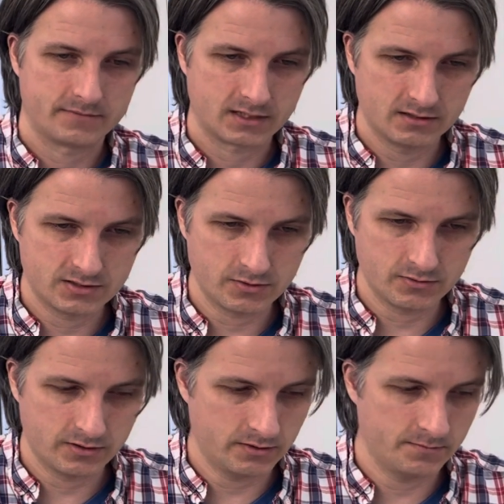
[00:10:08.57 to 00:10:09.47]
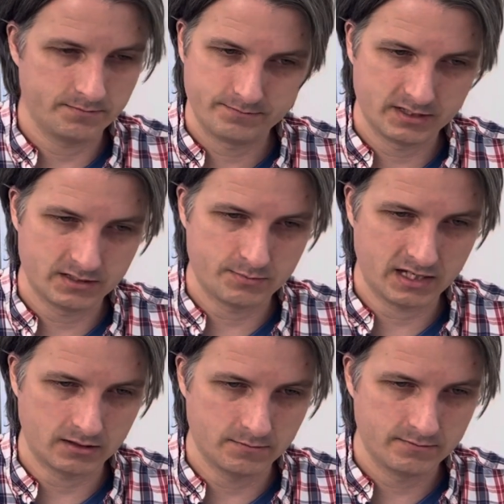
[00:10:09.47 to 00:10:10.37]
Let's turn on, let's
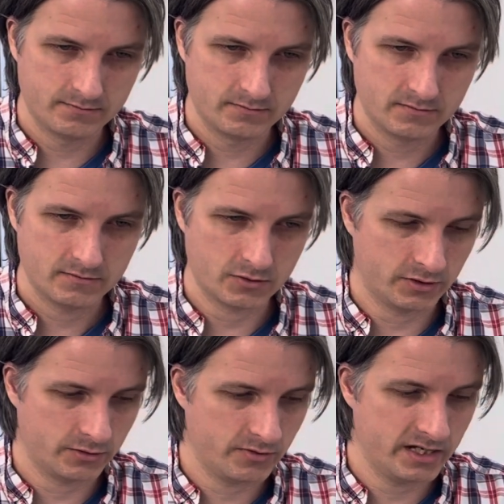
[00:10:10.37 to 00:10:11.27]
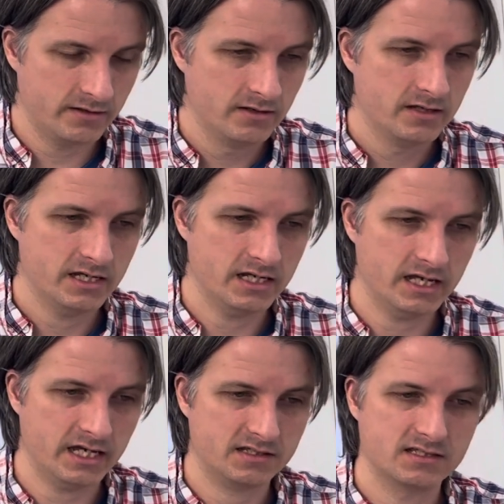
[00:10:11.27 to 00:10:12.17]
back up. Turn on the red, hit
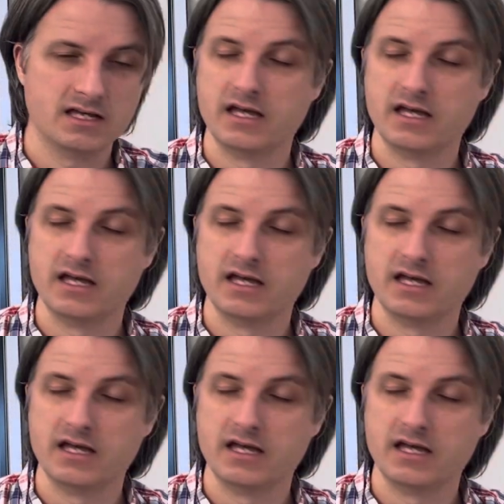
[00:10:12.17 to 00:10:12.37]
X.